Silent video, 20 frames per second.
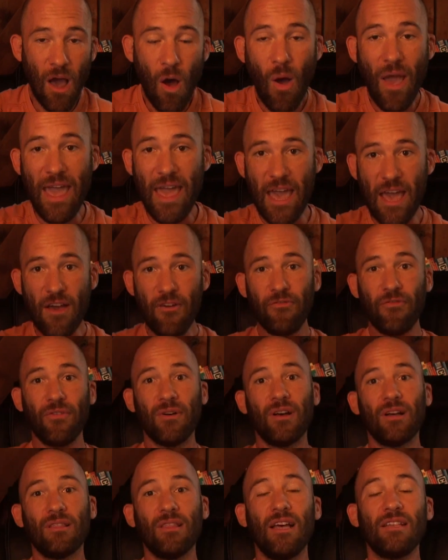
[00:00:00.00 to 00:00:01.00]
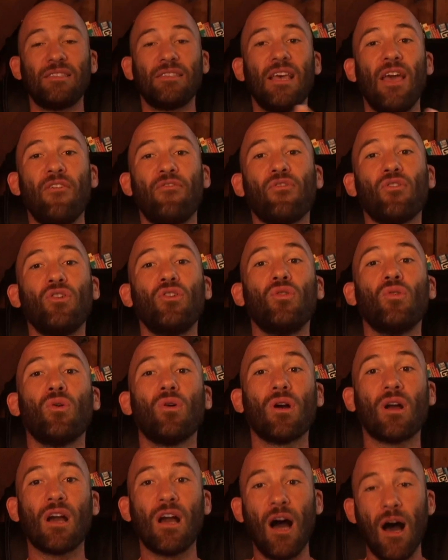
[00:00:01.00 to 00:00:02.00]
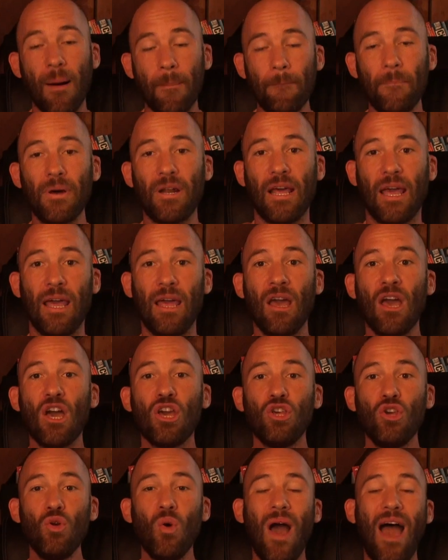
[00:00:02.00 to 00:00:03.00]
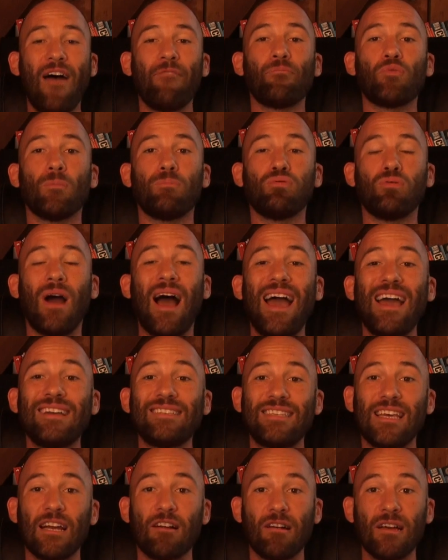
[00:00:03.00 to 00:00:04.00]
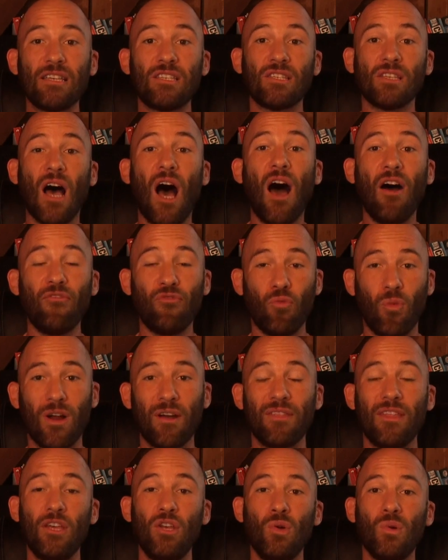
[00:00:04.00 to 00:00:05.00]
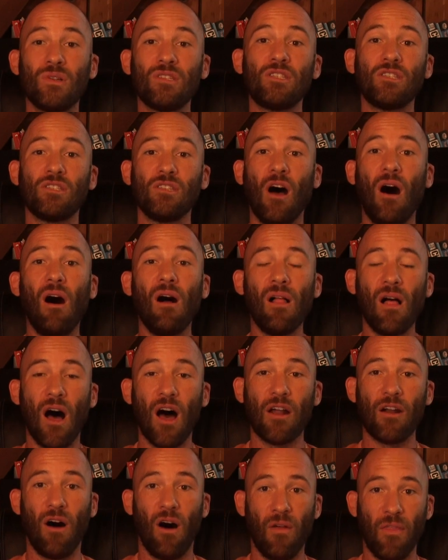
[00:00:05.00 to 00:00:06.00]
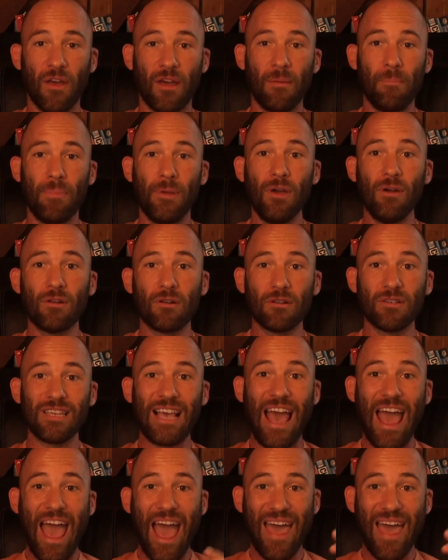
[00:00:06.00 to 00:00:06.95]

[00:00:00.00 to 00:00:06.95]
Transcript: if let's say for your company, you have proprietary software that you install on all the computers,